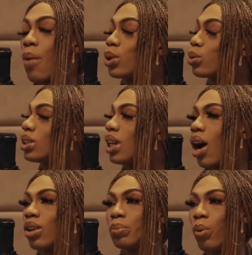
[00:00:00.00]
I was once a
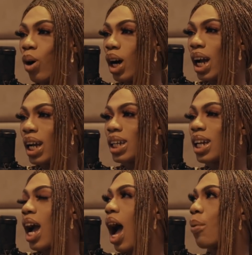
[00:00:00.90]

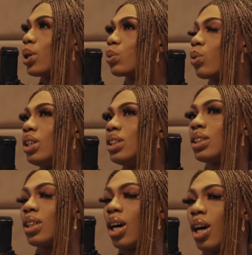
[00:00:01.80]
houseboy. I was
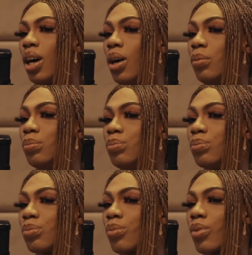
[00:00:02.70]
once
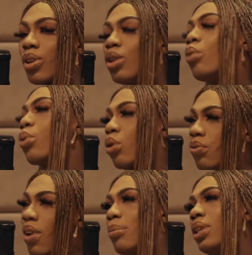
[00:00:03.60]

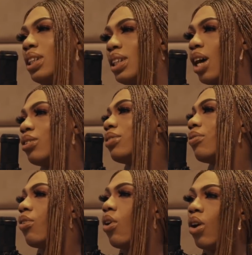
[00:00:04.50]
broken family now,
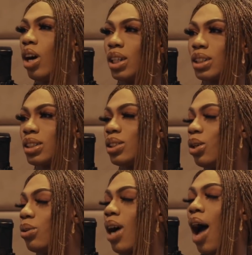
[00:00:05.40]
divorce,
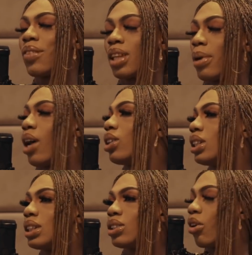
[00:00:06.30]
affected by all
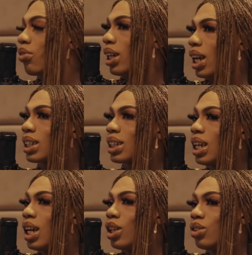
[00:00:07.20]
this stuff like
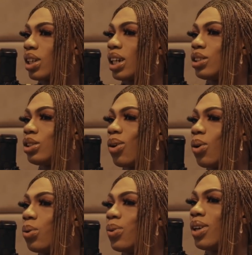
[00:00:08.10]
that. You get,
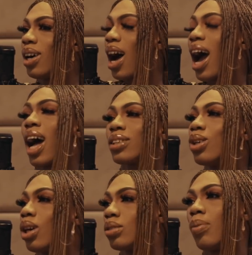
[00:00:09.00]
so I had
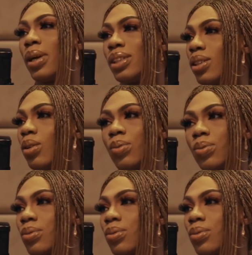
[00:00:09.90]
to hustle by myself.